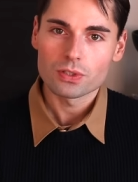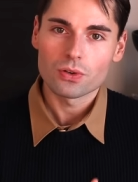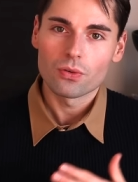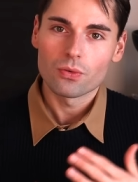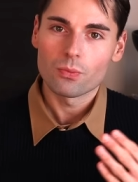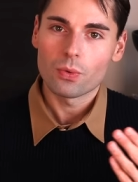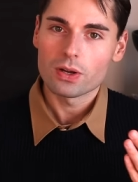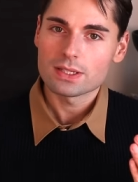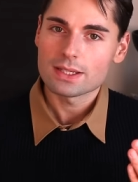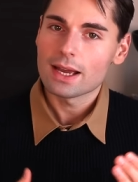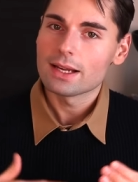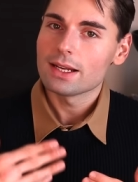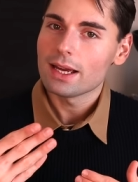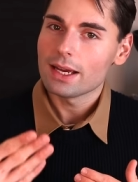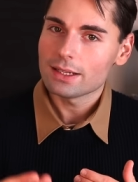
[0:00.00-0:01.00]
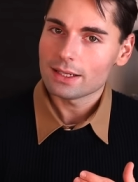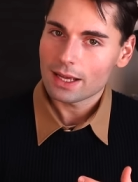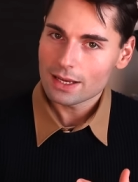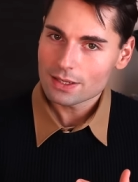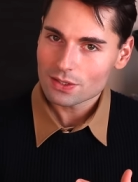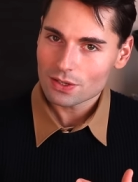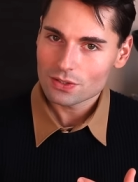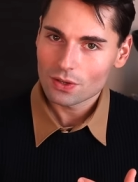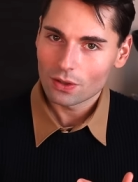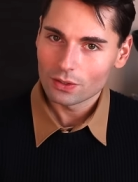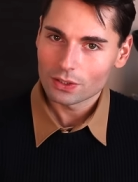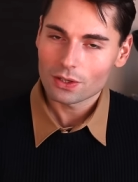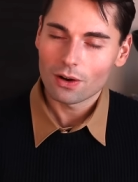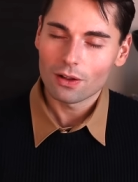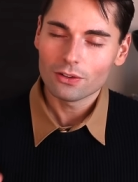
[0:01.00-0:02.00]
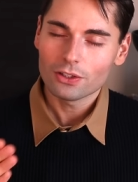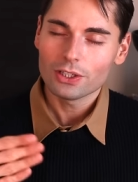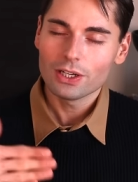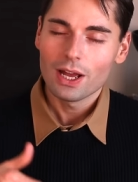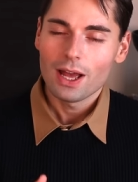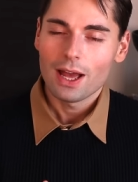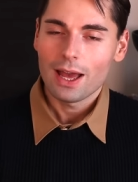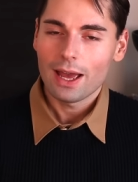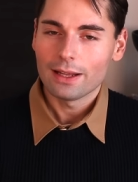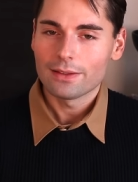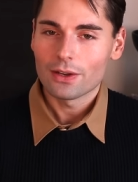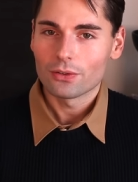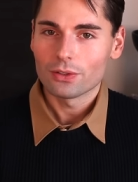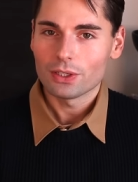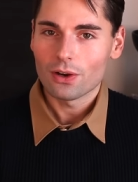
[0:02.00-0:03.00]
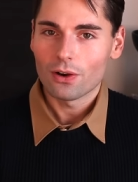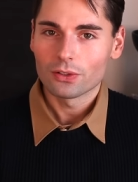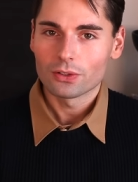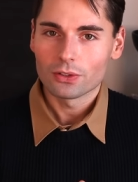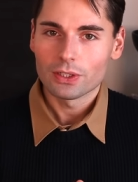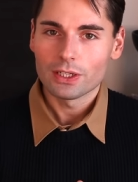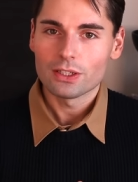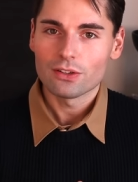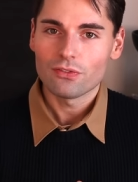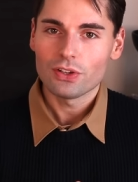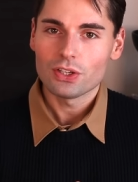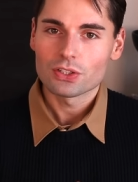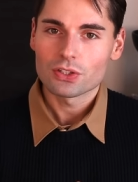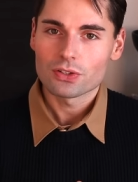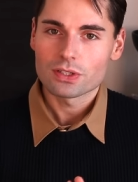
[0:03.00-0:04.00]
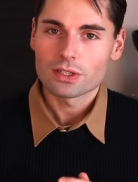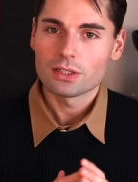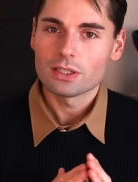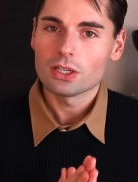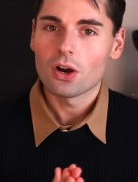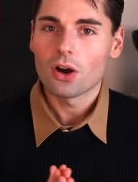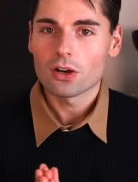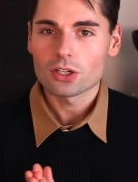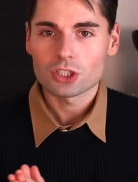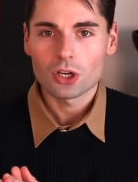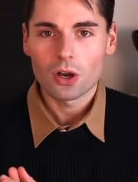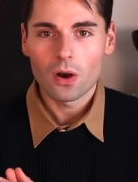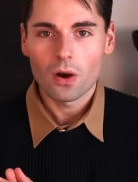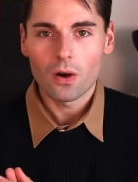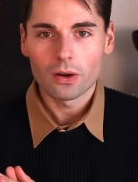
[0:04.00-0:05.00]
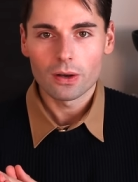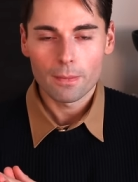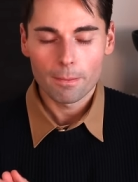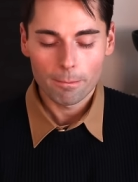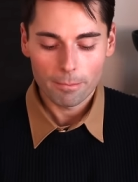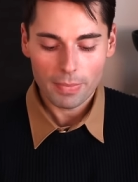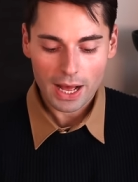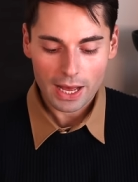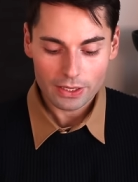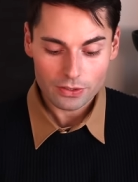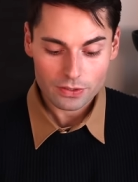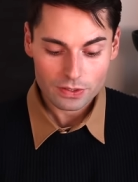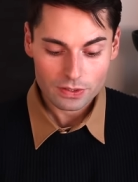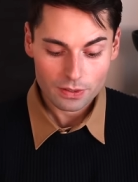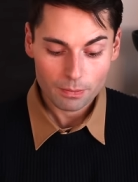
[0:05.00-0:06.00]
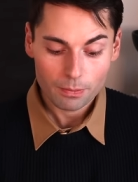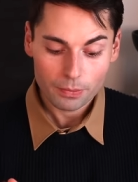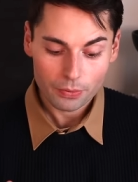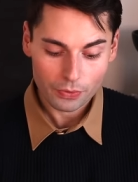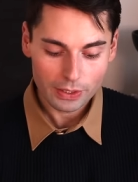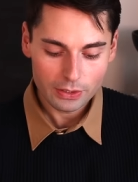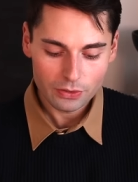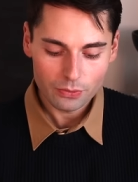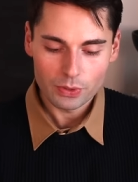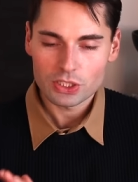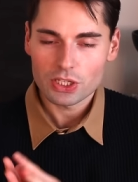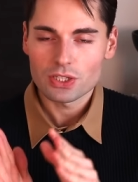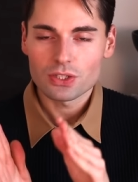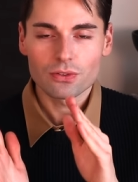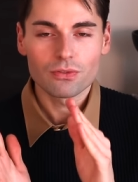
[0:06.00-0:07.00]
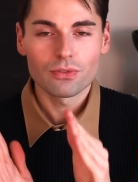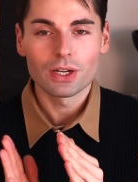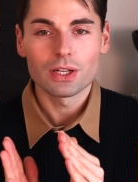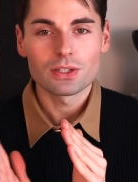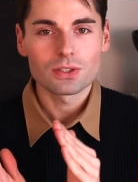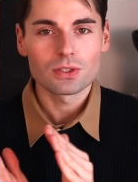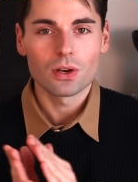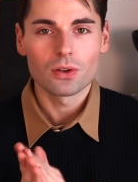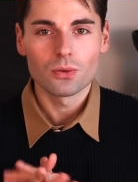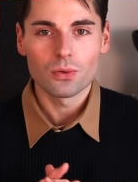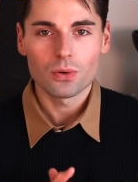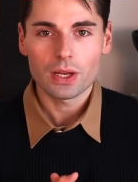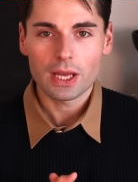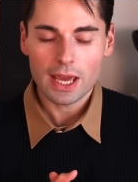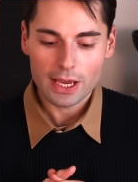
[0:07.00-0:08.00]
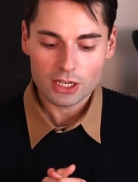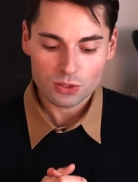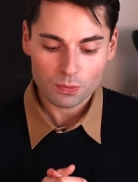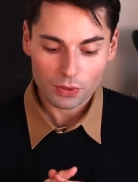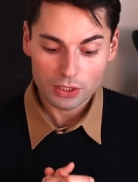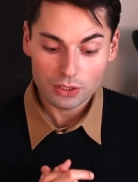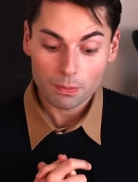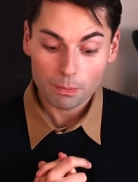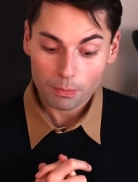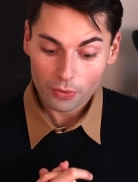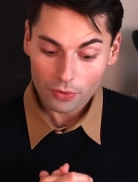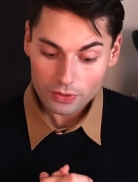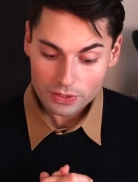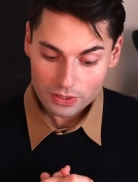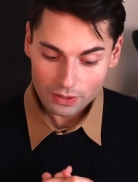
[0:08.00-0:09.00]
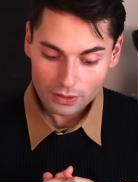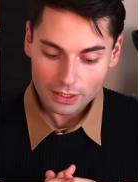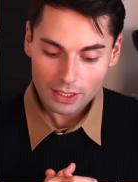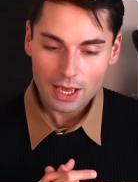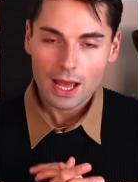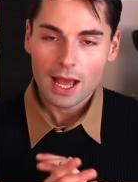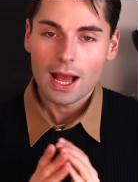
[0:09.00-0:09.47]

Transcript: So on one side, it is a solid color and then on the other, it features the H en Biais print, which is a really subtle age print, Personally,